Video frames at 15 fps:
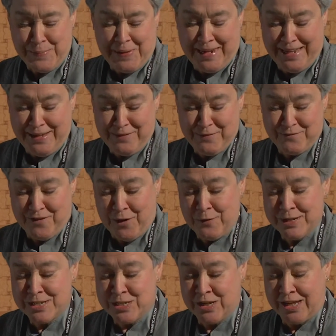committee
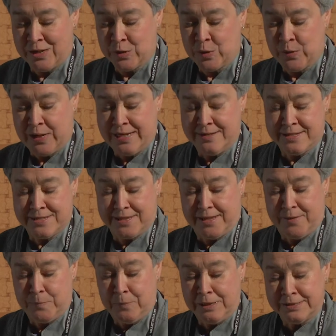voted to increase
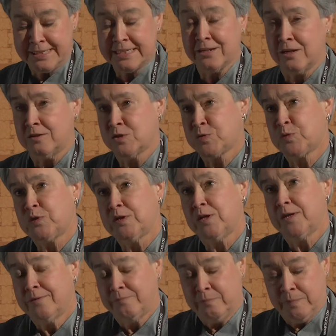the
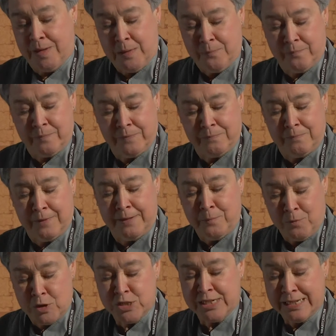multicultural
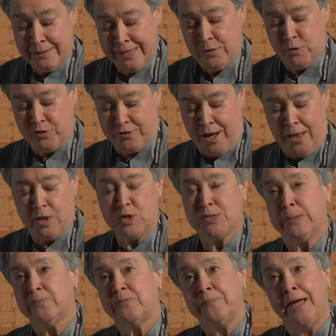emerging leader
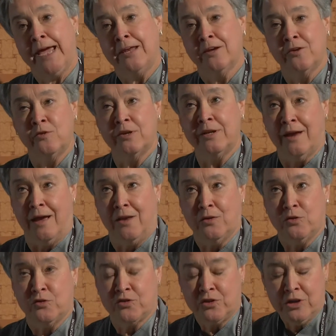scholarship from
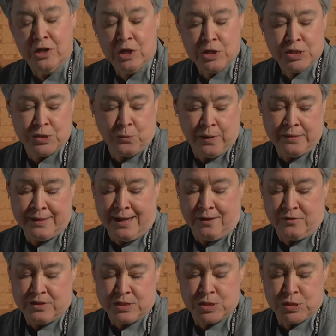$800 to
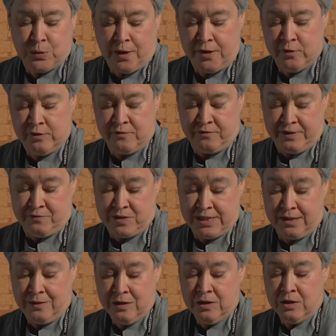
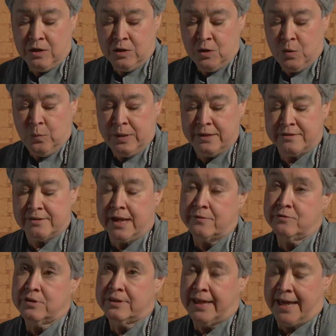$1,250. We
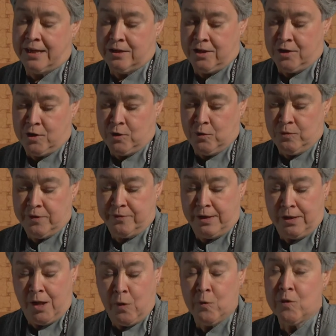discovered that year that the
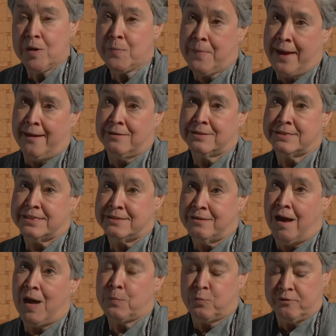lower amount did
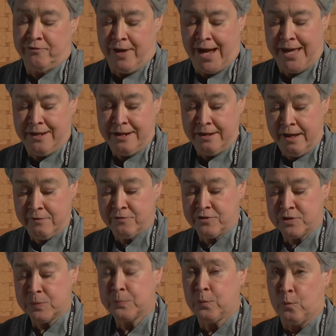not provide enough
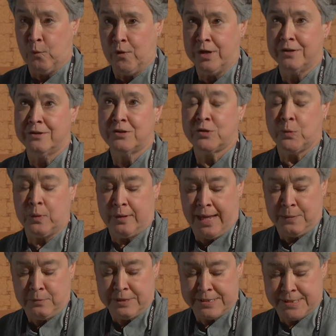support to
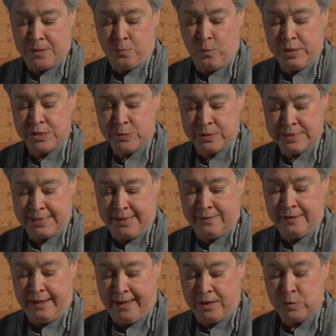enable someone to
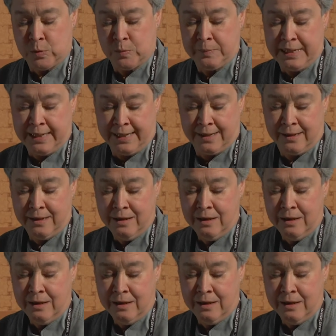attend the annual meeting.